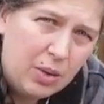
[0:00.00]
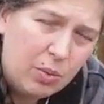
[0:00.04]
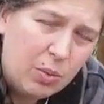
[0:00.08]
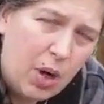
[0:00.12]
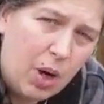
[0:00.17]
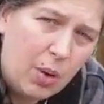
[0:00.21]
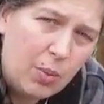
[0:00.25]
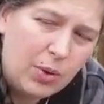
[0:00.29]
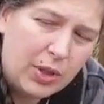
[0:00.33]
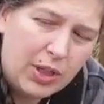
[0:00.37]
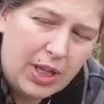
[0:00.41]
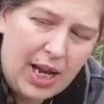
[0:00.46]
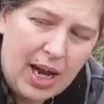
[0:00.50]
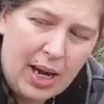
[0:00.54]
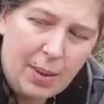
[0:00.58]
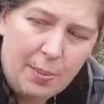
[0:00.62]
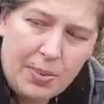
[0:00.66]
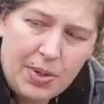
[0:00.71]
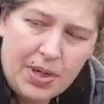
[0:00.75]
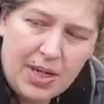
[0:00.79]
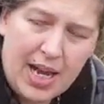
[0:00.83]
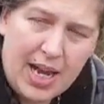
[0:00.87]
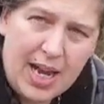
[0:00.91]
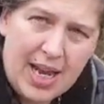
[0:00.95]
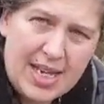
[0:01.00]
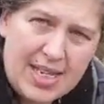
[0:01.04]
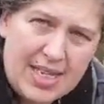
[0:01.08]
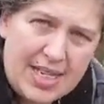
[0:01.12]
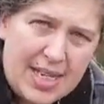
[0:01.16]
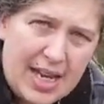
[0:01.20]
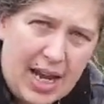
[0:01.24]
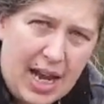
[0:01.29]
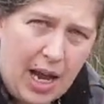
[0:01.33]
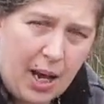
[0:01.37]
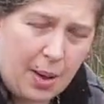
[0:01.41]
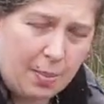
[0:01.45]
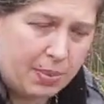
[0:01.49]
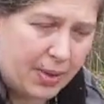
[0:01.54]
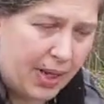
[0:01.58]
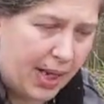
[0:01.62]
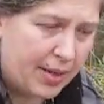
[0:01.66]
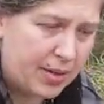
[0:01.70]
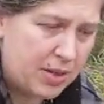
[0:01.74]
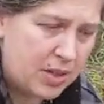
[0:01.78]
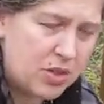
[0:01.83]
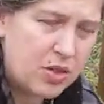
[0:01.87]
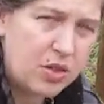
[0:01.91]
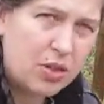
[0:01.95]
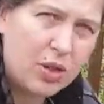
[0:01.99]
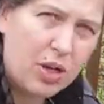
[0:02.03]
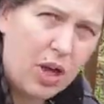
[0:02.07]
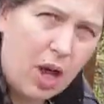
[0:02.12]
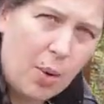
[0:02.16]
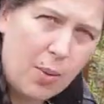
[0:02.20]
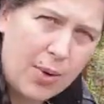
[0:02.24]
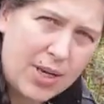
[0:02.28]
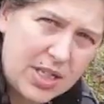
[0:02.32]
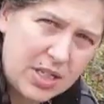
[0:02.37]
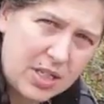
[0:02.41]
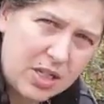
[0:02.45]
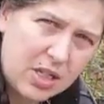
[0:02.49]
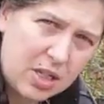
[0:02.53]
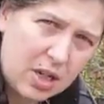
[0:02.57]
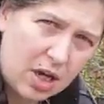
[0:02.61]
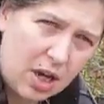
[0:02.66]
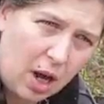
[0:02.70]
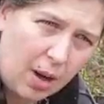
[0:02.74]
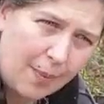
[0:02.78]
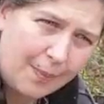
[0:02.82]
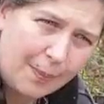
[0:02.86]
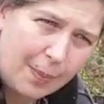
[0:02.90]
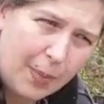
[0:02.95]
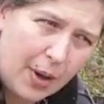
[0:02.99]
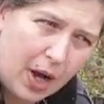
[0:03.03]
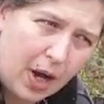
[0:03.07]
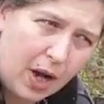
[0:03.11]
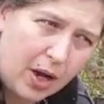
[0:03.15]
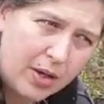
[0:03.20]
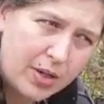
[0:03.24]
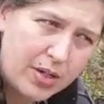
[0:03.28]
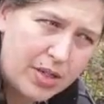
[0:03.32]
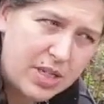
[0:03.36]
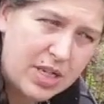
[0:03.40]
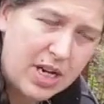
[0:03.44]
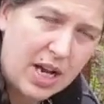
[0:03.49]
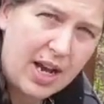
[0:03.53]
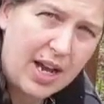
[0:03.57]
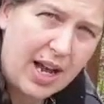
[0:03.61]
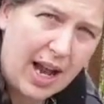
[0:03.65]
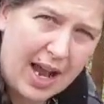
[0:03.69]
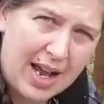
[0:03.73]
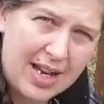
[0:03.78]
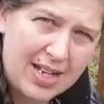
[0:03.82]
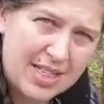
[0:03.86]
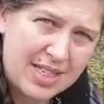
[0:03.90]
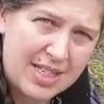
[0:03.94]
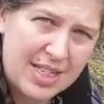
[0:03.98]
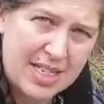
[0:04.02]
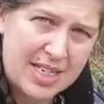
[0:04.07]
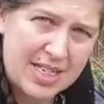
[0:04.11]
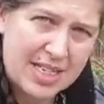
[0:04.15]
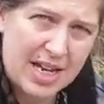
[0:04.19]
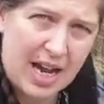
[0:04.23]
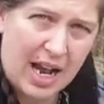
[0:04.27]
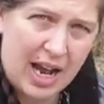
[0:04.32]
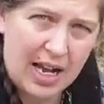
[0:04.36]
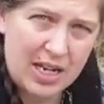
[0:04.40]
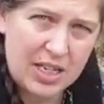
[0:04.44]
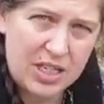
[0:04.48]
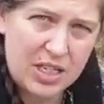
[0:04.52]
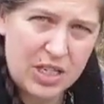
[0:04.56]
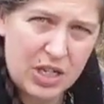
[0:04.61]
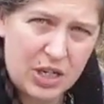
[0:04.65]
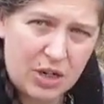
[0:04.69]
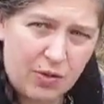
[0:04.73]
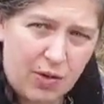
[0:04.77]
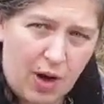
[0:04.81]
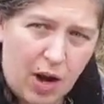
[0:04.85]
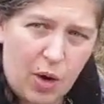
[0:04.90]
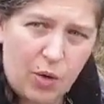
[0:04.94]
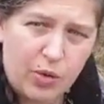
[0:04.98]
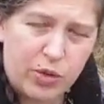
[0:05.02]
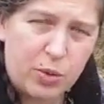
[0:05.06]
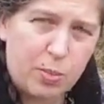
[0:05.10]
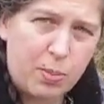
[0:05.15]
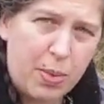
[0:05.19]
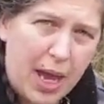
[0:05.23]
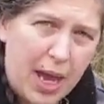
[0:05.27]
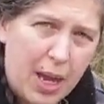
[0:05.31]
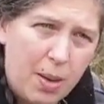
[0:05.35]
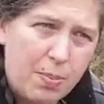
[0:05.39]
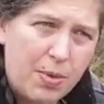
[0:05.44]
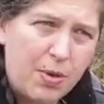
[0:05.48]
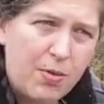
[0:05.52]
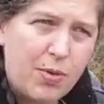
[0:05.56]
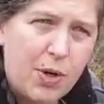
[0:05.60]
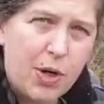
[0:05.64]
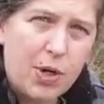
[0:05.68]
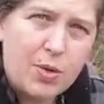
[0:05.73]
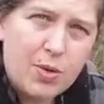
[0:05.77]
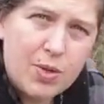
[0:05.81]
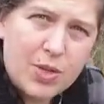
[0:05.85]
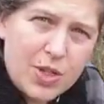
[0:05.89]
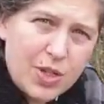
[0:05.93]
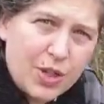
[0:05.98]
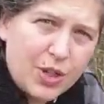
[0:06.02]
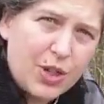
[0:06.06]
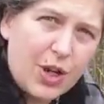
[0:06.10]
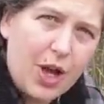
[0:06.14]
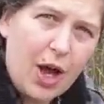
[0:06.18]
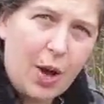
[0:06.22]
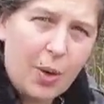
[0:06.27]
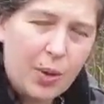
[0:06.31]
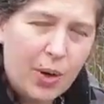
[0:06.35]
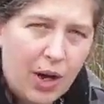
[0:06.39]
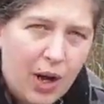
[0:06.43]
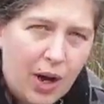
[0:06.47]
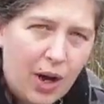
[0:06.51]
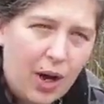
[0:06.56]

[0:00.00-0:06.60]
What will happen is our plants will go into the compost, and as they start to grow, the baby roots will go,